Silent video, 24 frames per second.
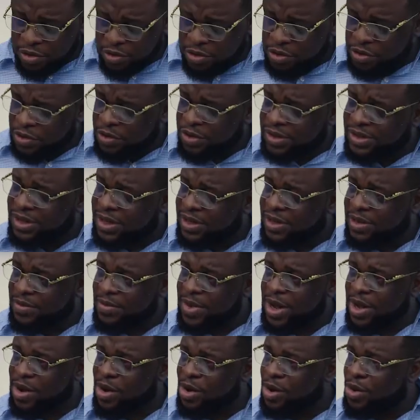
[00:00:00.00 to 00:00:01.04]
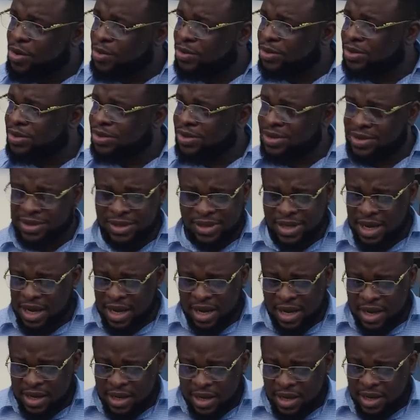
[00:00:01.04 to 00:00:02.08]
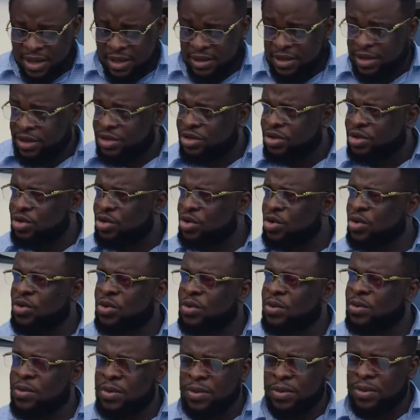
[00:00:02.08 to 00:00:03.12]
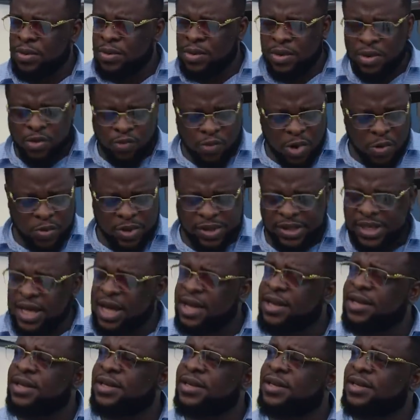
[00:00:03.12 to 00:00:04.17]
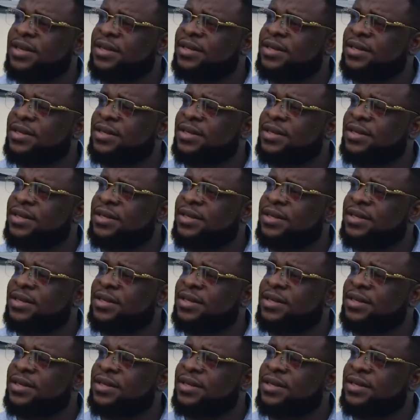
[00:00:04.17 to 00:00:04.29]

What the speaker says: you, you're not taking my calls. I need to know where we stand in